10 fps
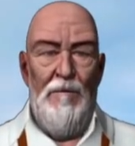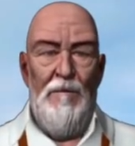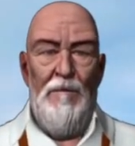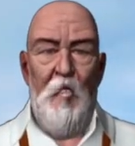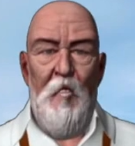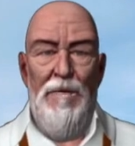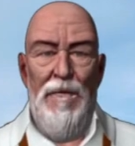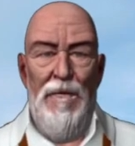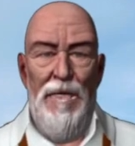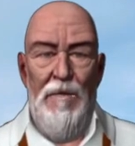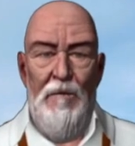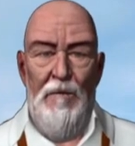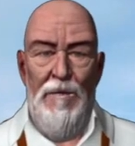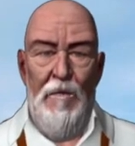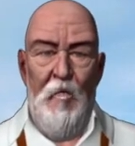For an actively
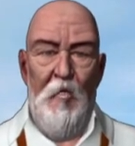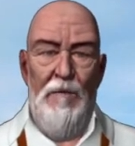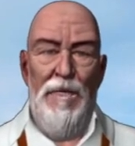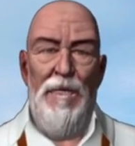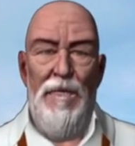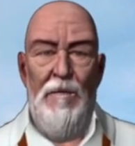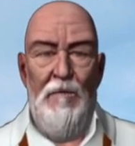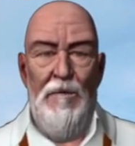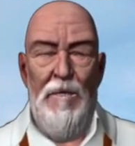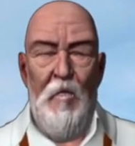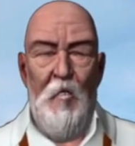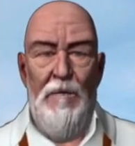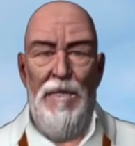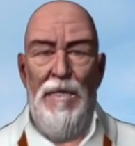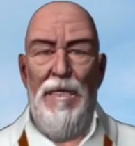managed equity scheme, one
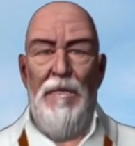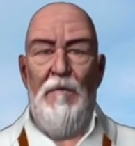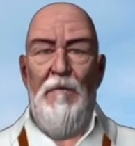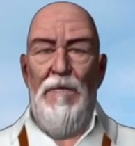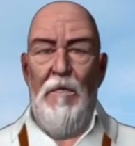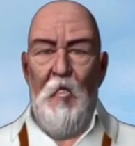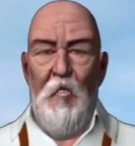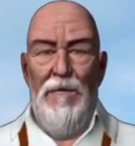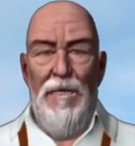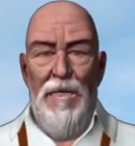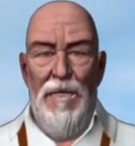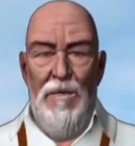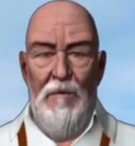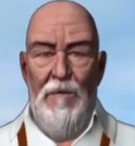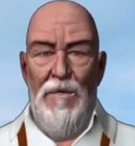must have patience and allow
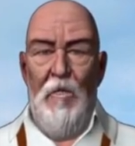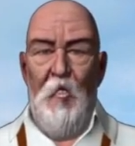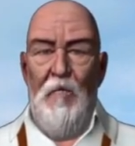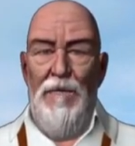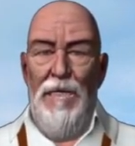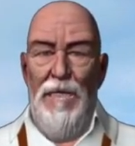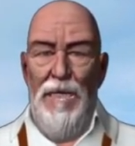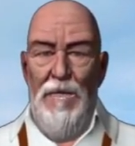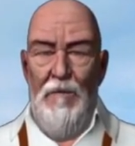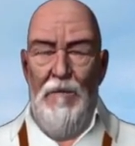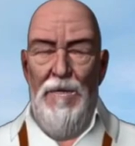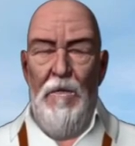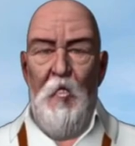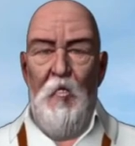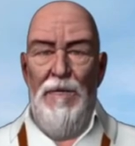reasonable time, between 18
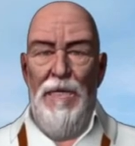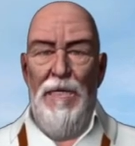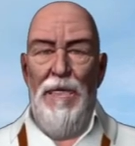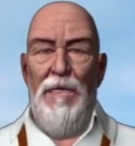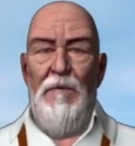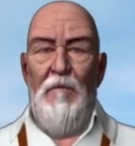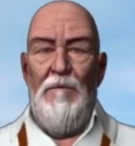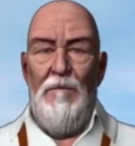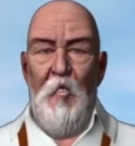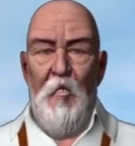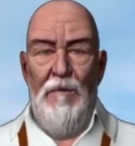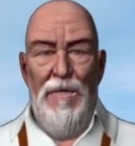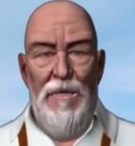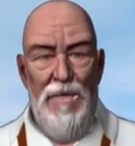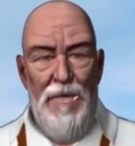and 24 months, for the
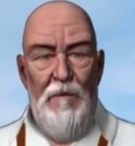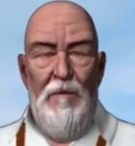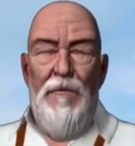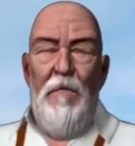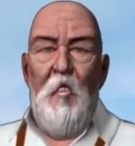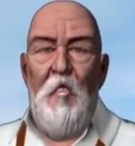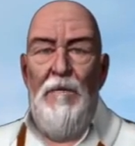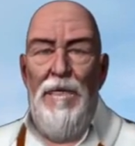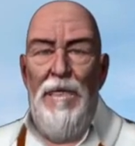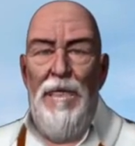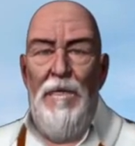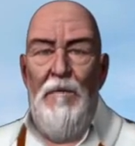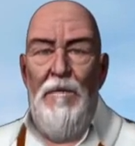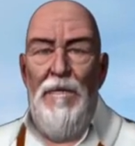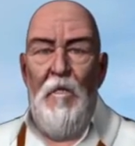fund to generate returns in the
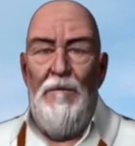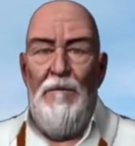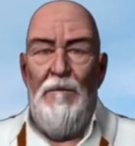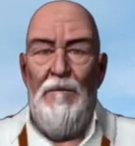portfolio.